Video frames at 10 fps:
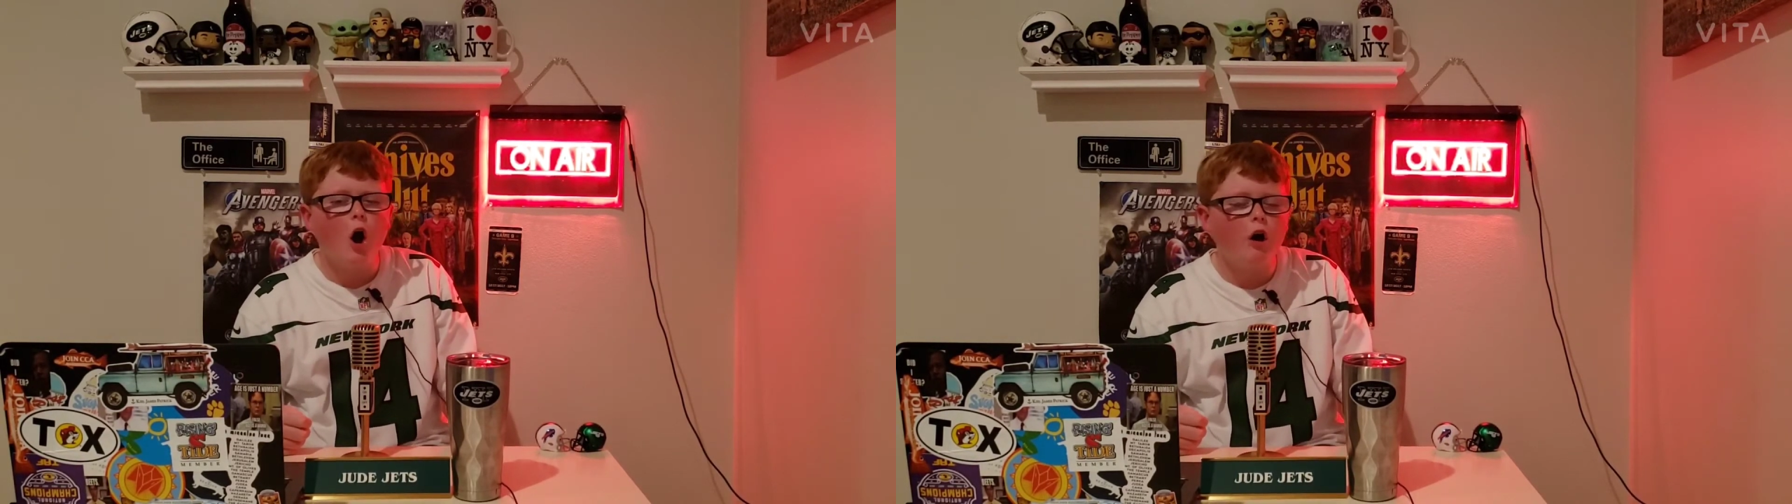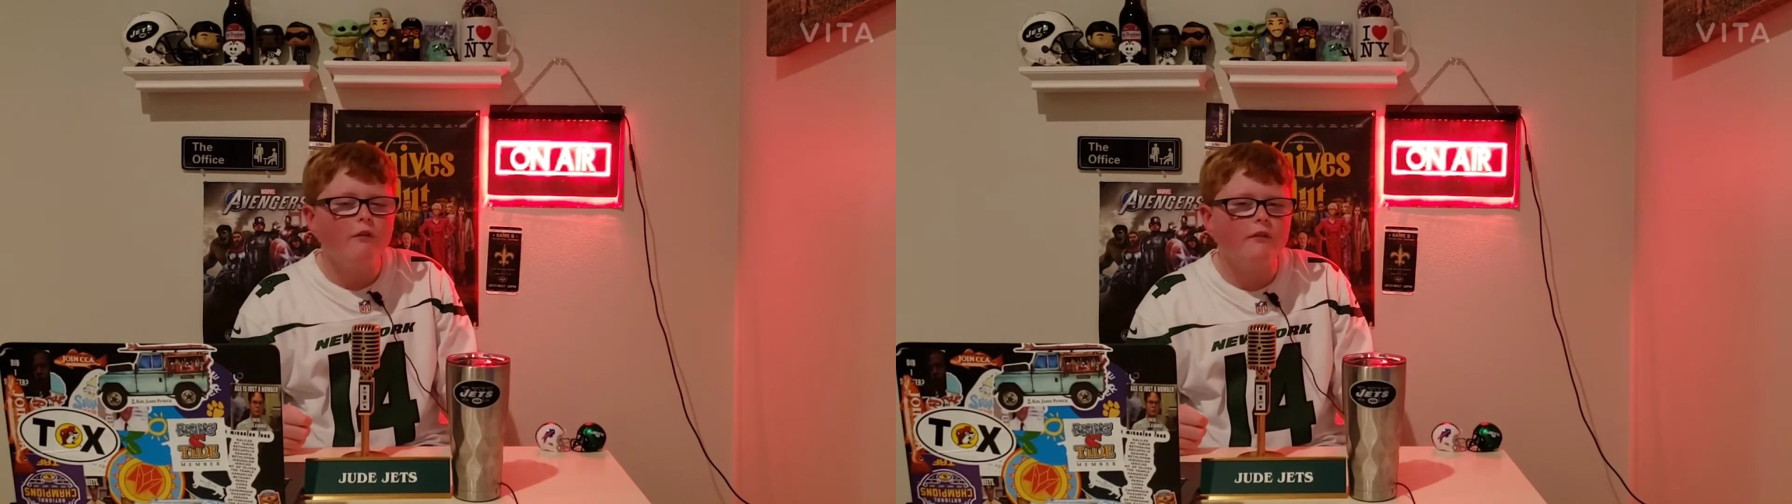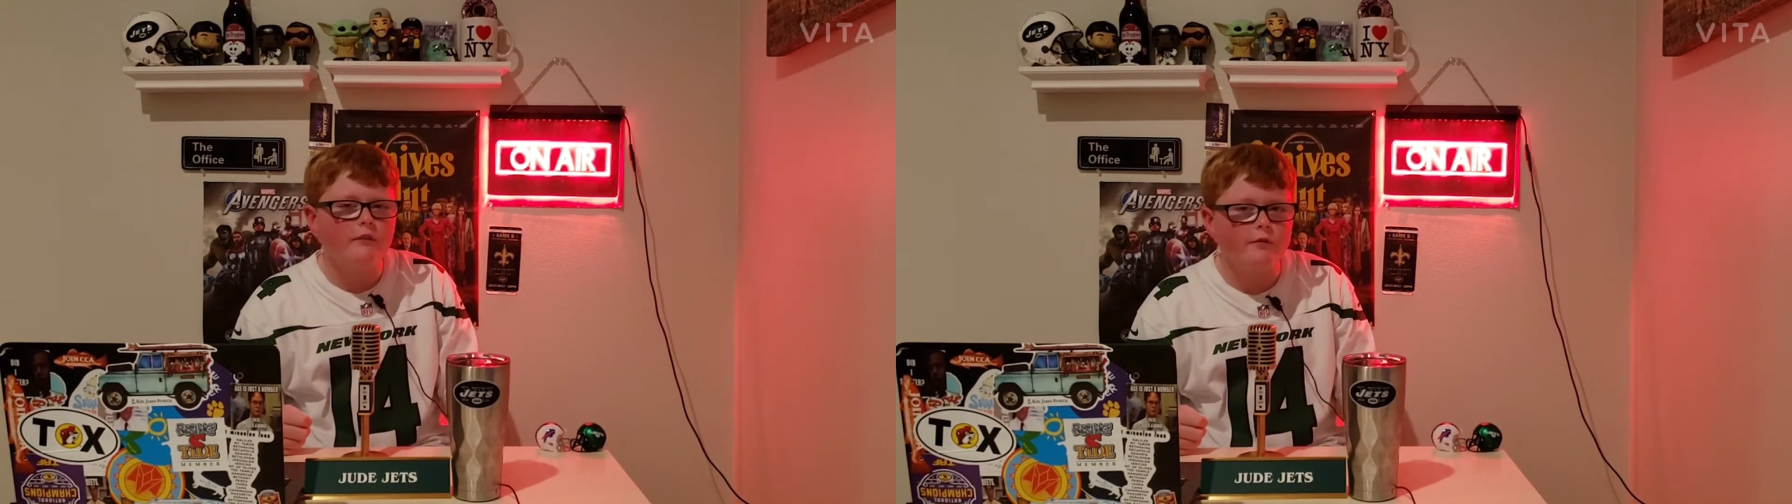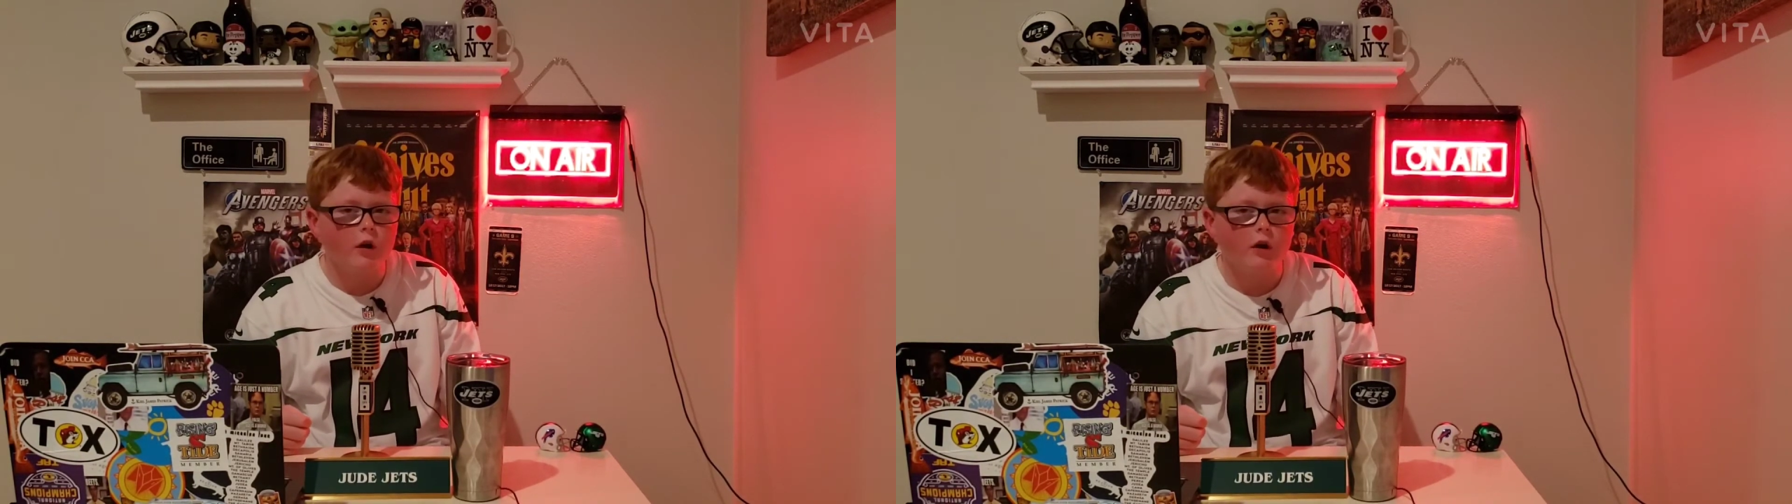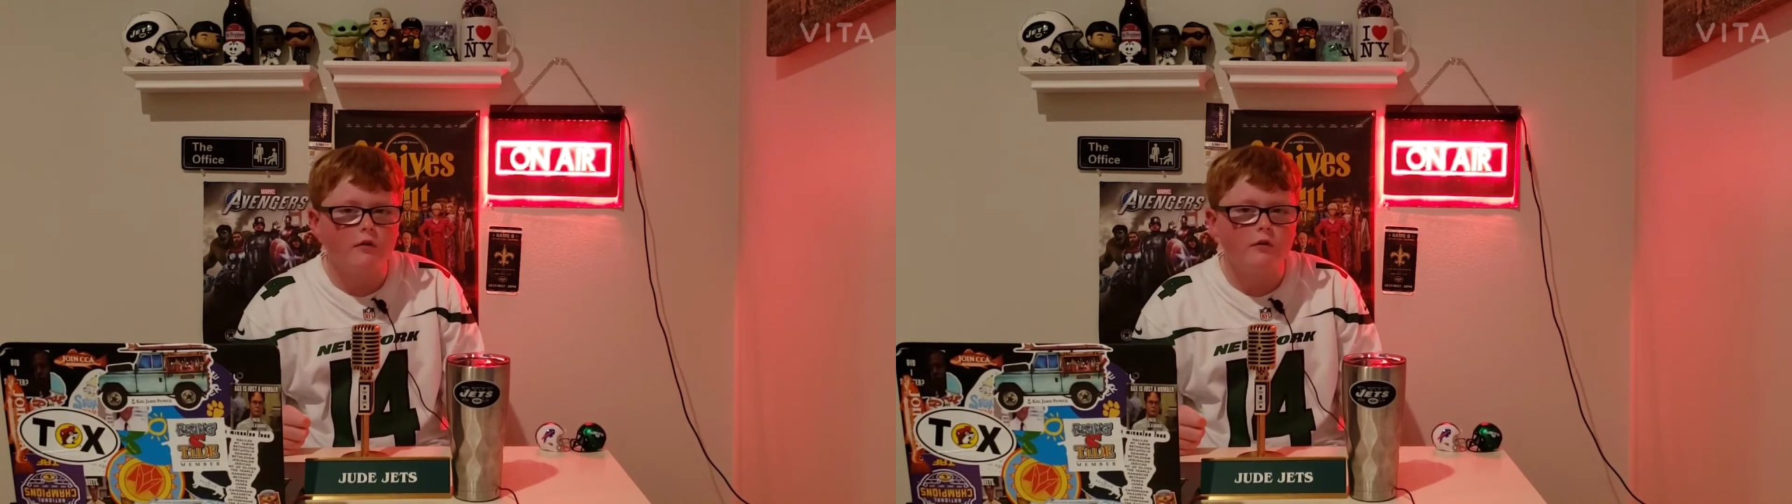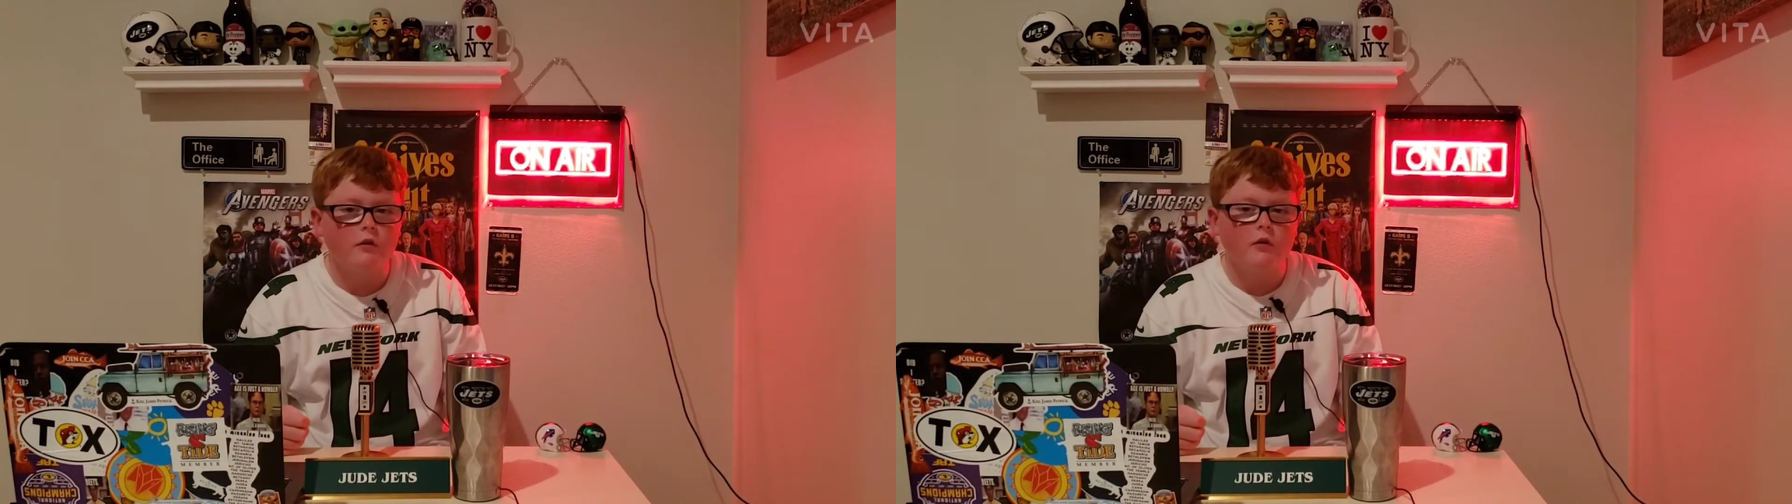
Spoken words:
offensive yards.